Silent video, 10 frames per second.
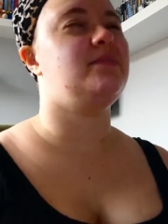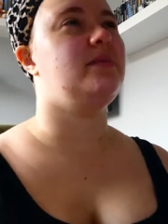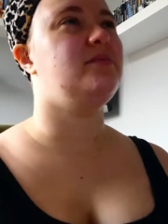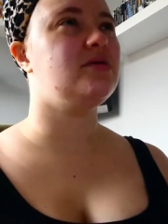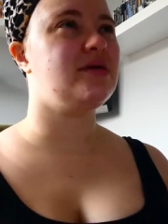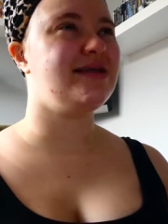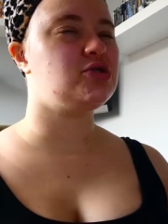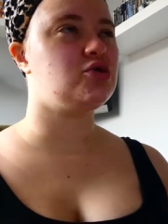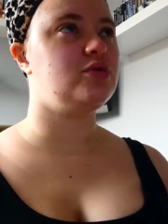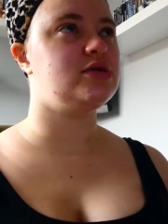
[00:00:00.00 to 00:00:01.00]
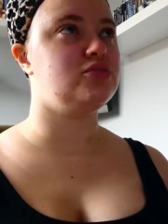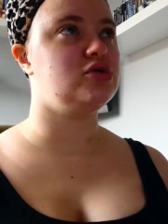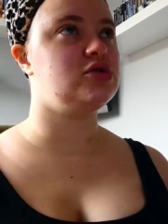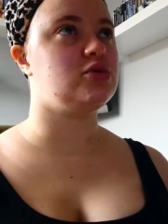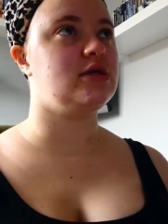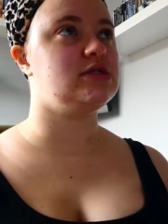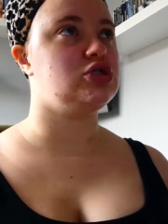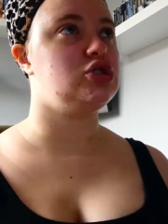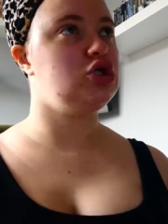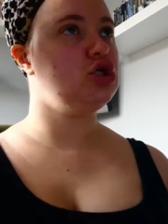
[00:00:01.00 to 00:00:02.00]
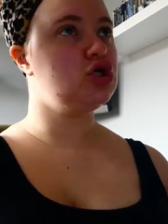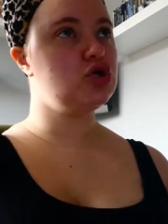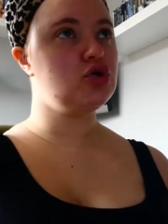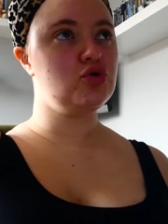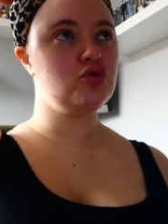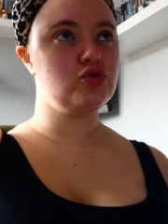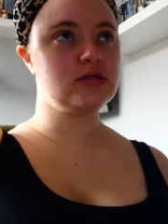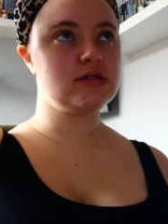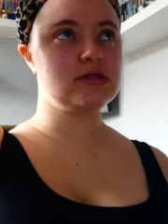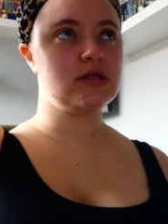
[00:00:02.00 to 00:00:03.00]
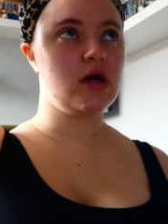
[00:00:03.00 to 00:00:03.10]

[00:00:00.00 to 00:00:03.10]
but I'm not entirely sure which moisturiser to use.